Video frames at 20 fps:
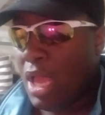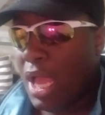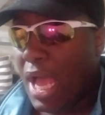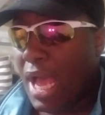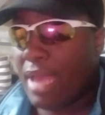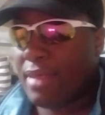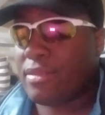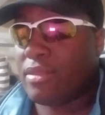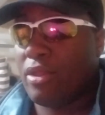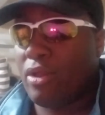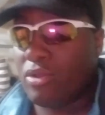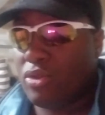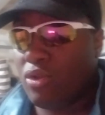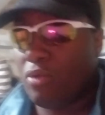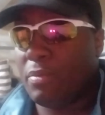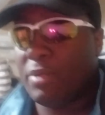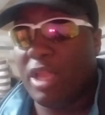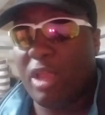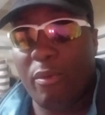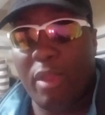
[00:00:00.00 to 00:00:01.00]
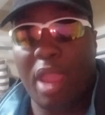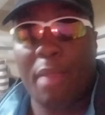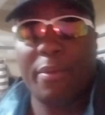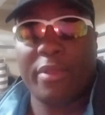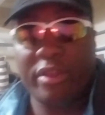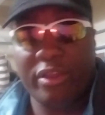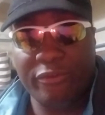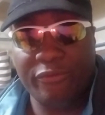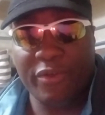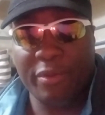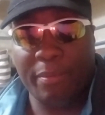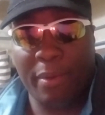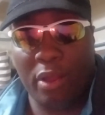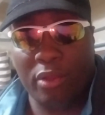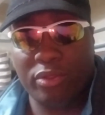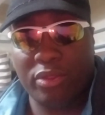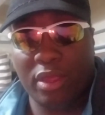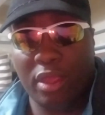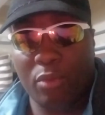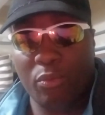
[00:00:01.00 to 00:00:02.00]
I still do believe we have a good
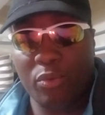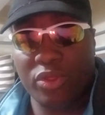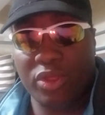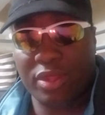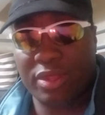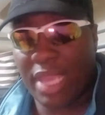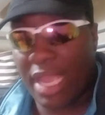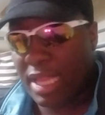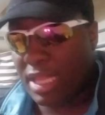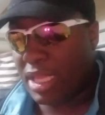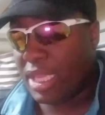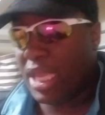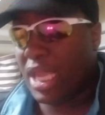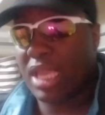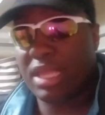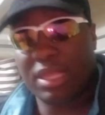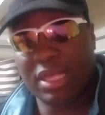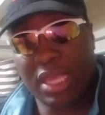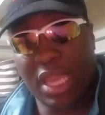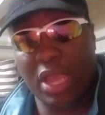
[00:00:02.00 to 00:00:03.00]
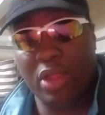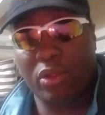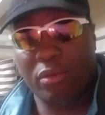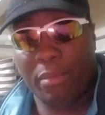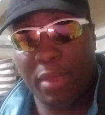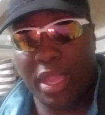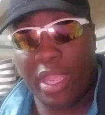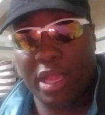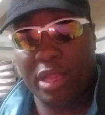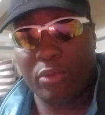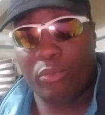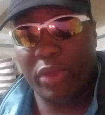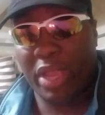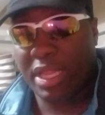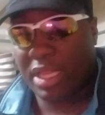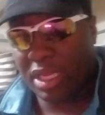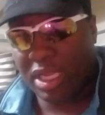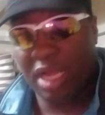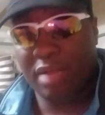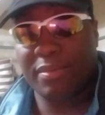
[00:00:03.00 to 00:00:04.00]
football team. We just have to get it together, man. We
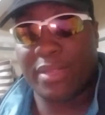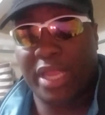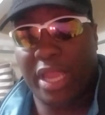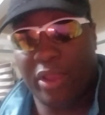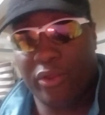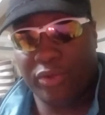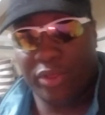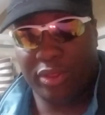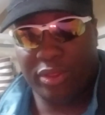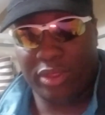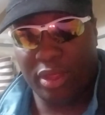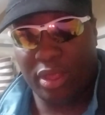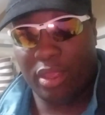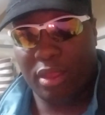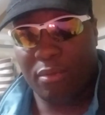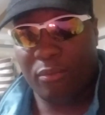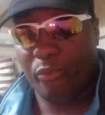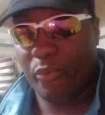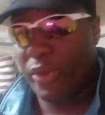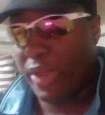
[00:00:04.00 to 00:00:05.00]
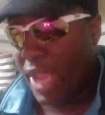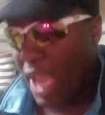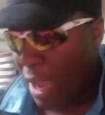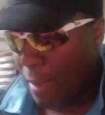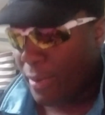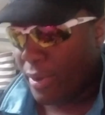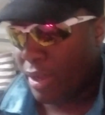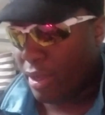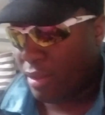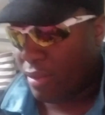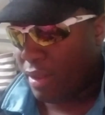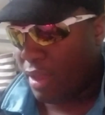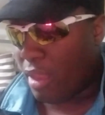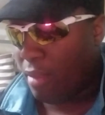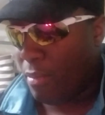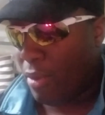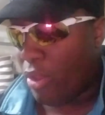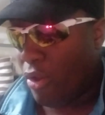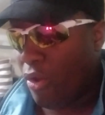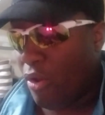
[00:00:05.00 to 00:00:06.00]
have to come together as a team. We have a good
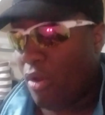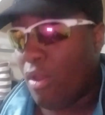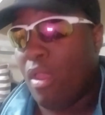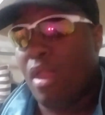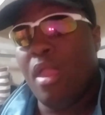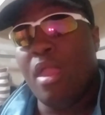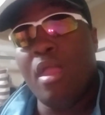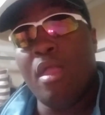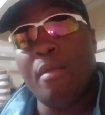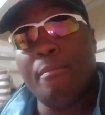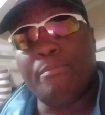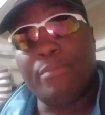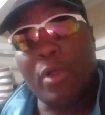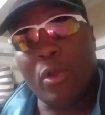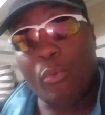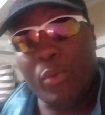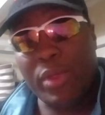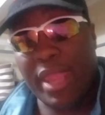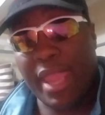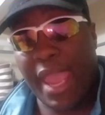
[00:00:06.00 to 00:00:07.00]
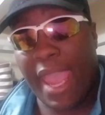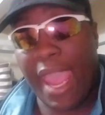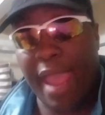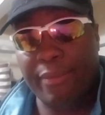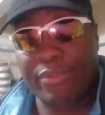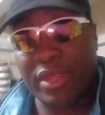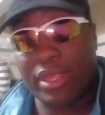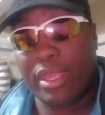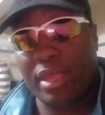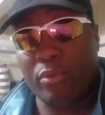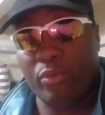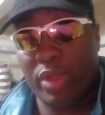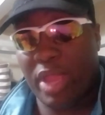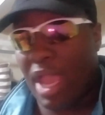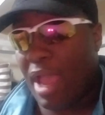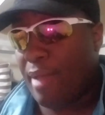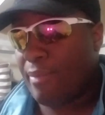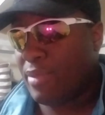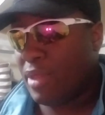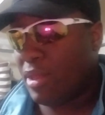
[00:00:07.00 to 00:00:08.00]
team here, but we have to,
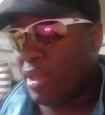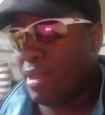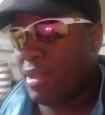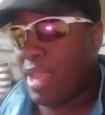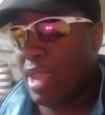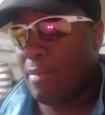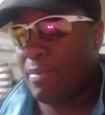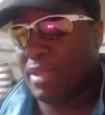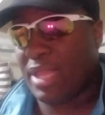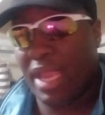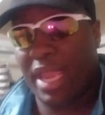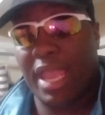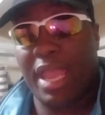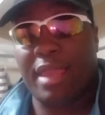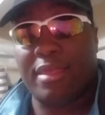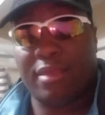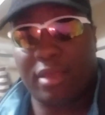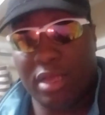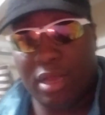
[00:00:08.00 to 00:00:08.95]
everything has to